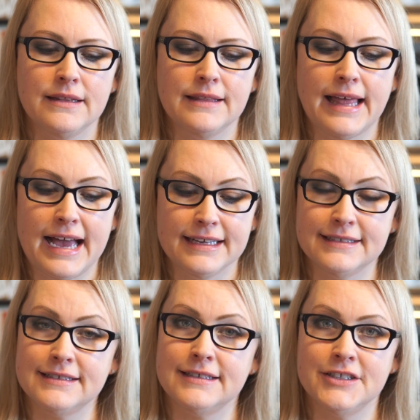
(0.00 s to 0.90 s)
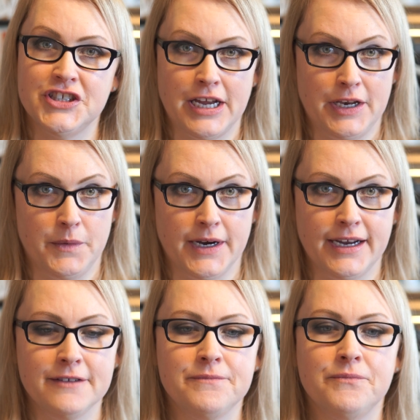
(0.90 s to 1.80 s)
last
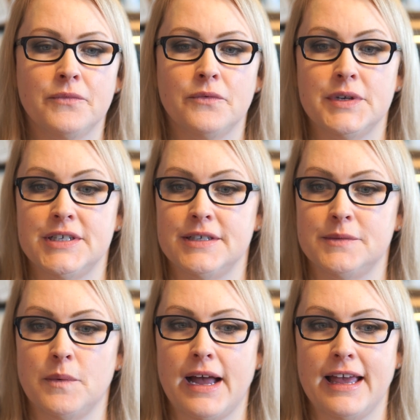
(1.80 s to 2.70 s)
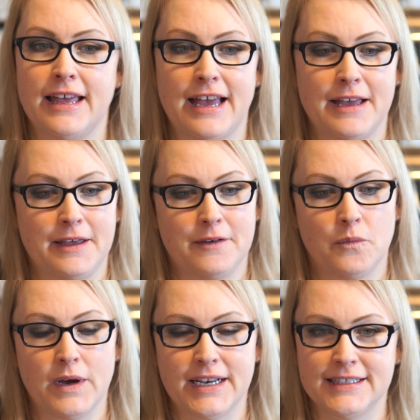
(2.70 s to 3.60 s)
January, which is why I
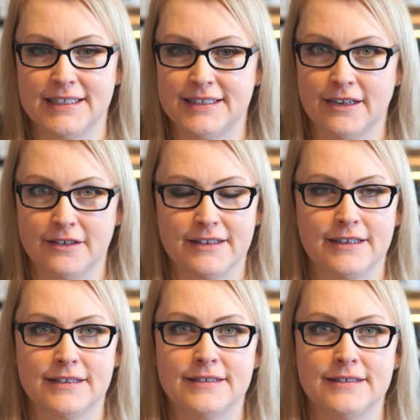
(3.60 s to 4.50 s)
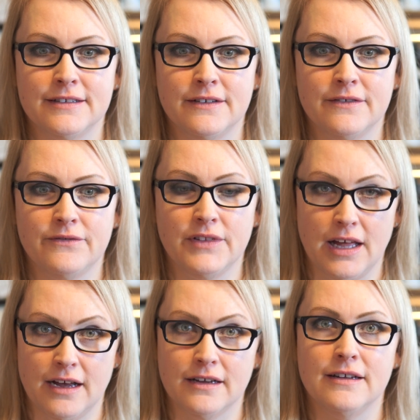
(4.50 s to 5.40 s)
wanted to start this
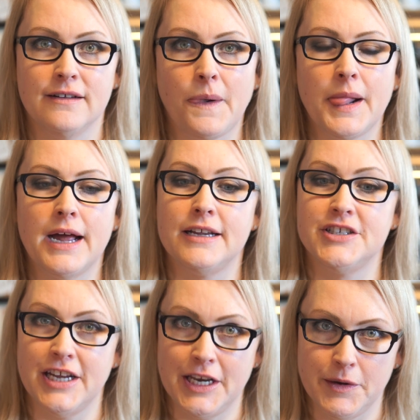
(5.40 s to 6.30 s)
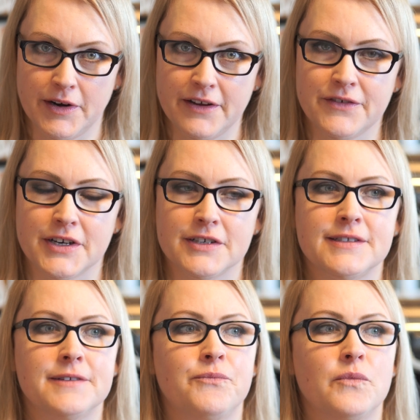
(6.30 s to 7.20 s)
vlog on January
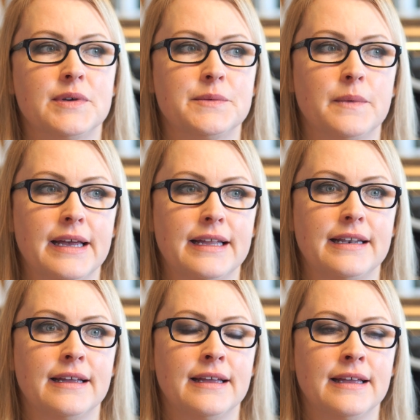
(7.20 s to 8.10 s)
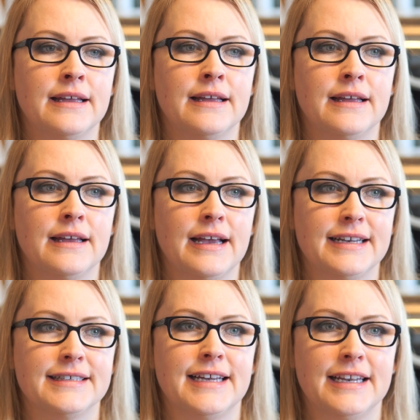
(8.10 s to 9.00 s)
1st, was when I
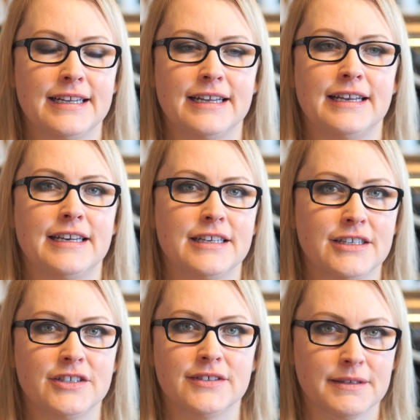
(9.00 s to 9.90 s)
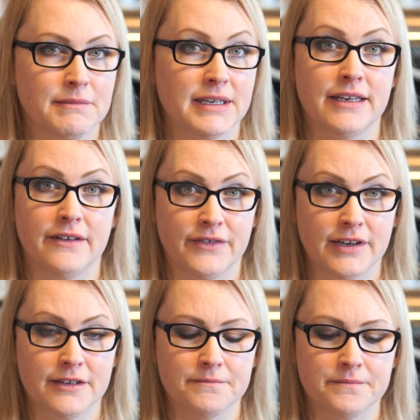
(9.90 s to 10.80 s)
decided I needed to do something different.